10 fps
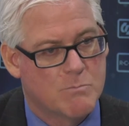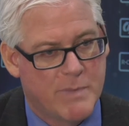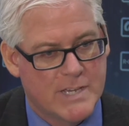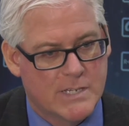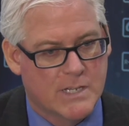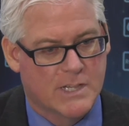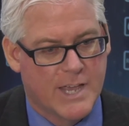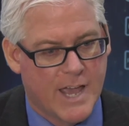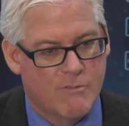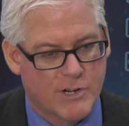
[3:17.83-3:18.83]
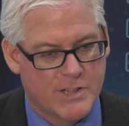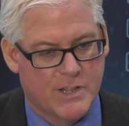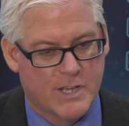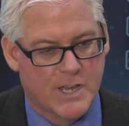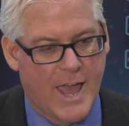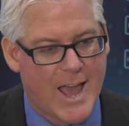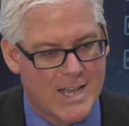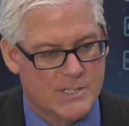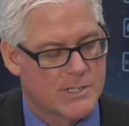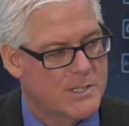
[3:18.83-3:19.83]
Basically, everything
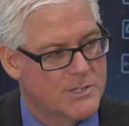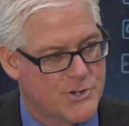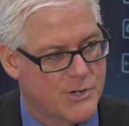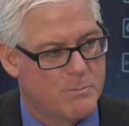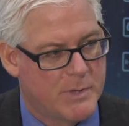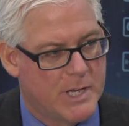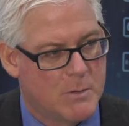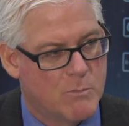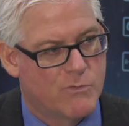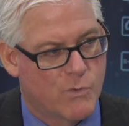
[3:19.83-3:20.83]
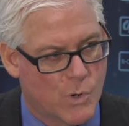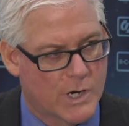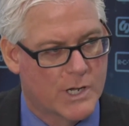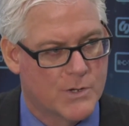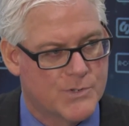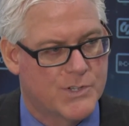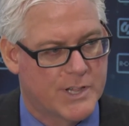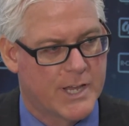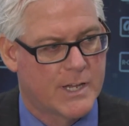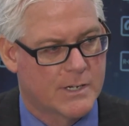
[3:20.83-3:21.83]
as it should be before it goes to
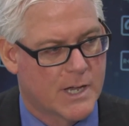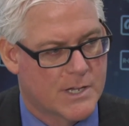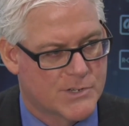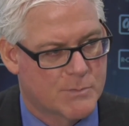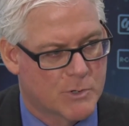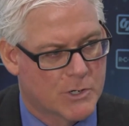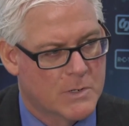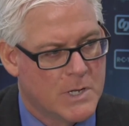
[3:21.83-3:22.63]
the end customer.